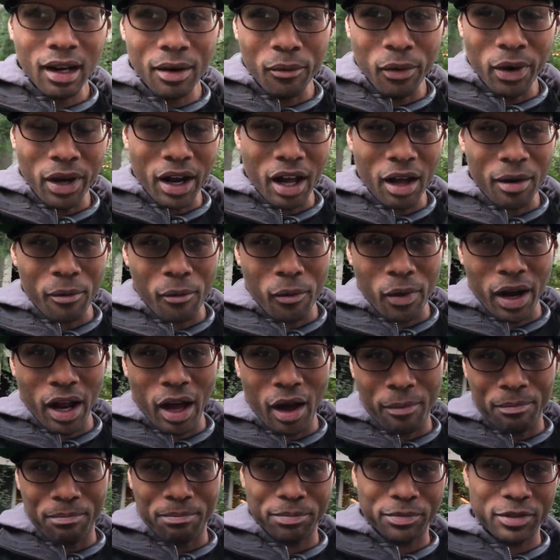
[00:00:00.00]
what
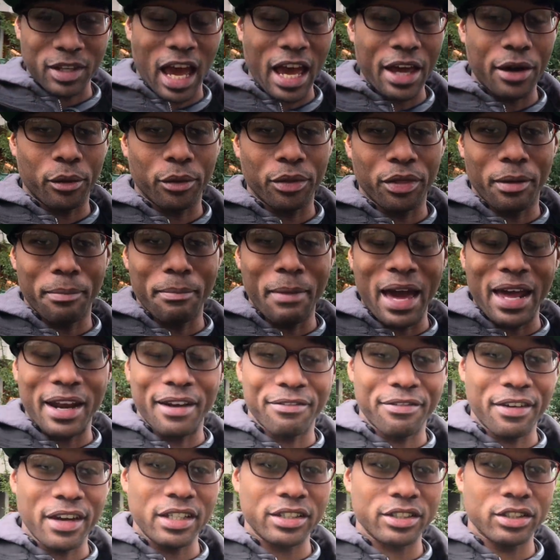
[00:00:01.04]
I titled the
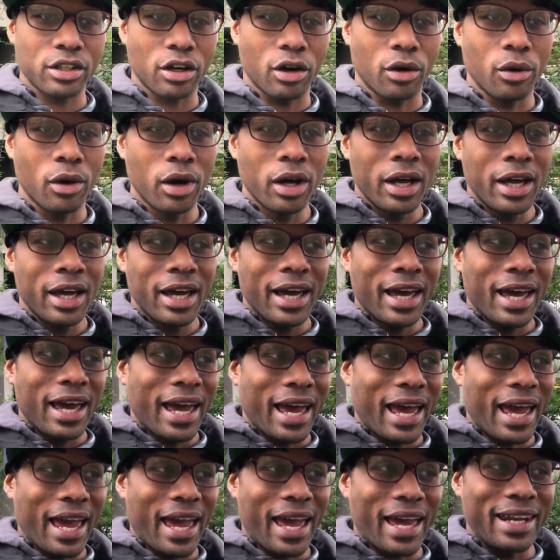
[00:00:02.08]
manifesto.
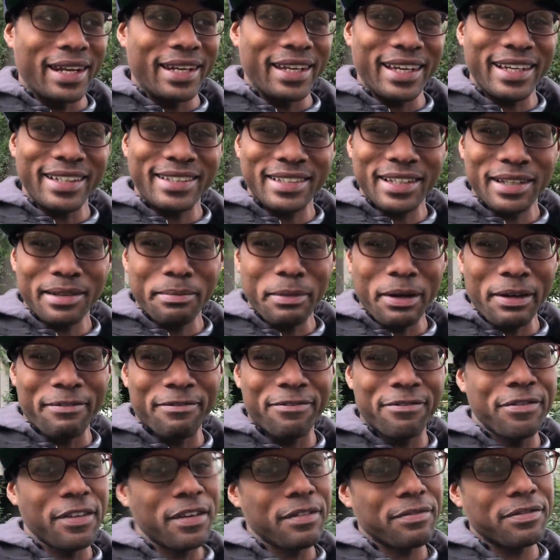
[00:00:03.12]
And it took me
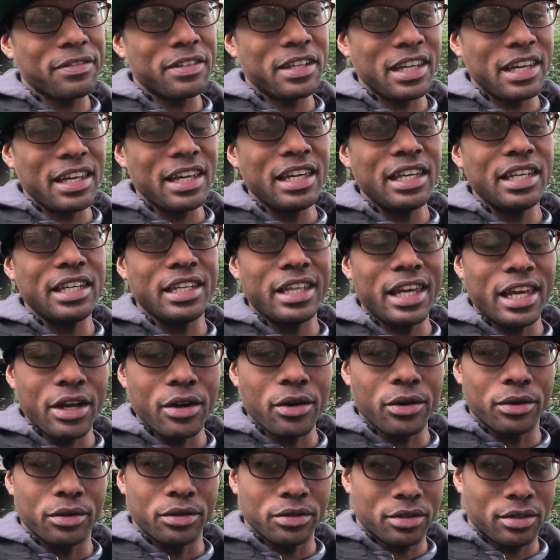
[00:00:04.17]
15
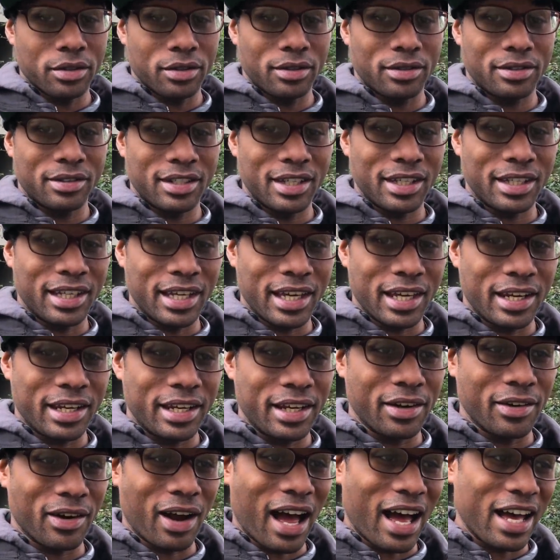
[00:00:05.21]
years to get
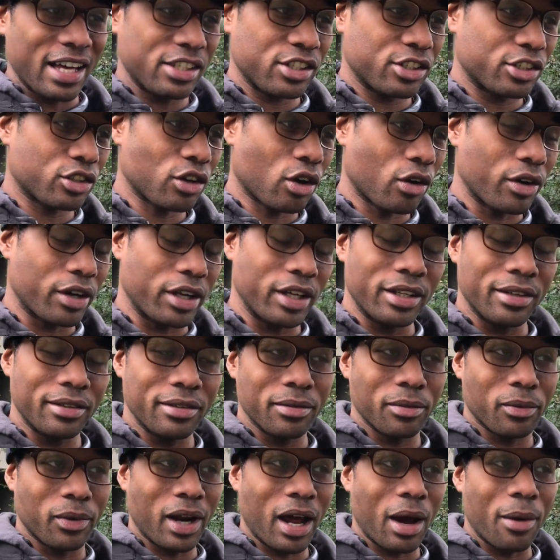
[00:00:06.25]
here. I started
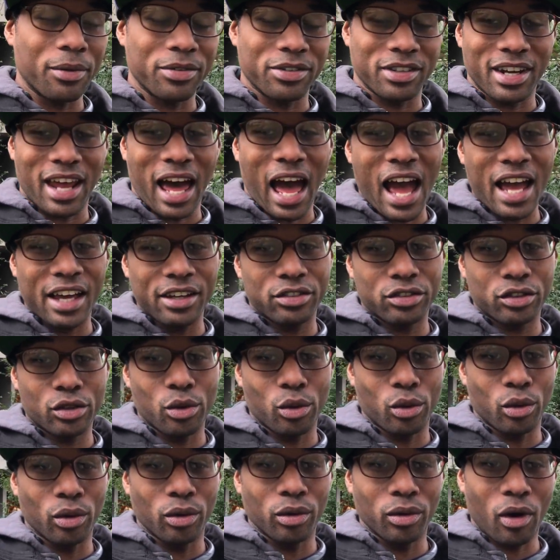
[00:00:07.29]
when I was in high
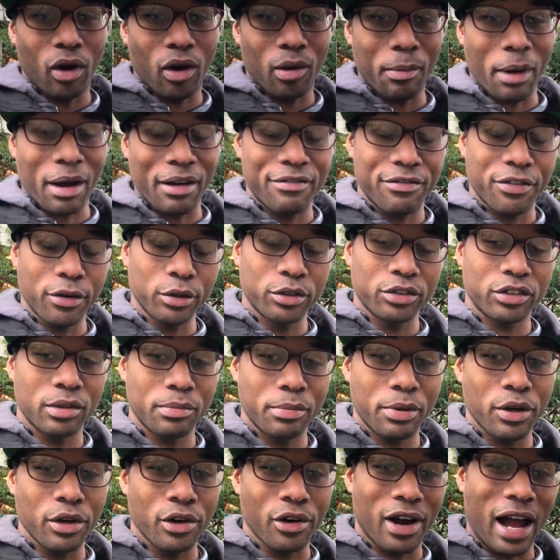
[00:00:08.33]
school on my first
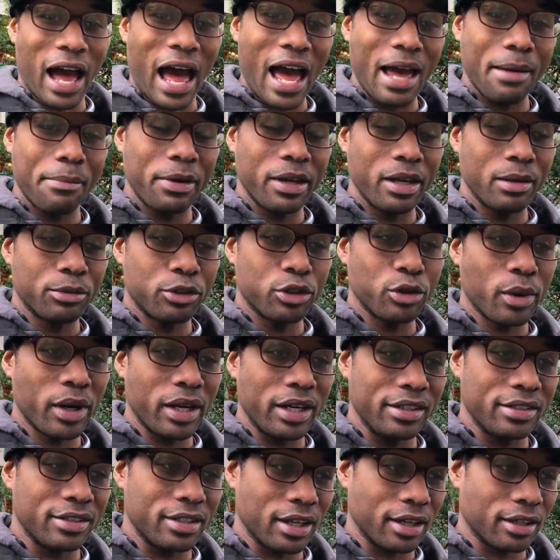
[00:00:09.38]
computer, IBM
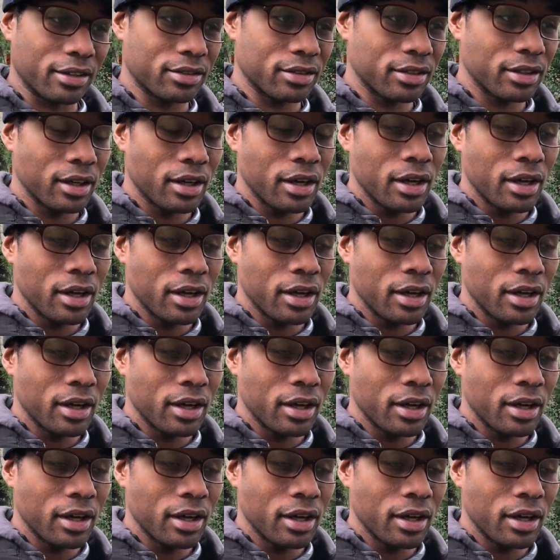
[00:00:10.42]
286,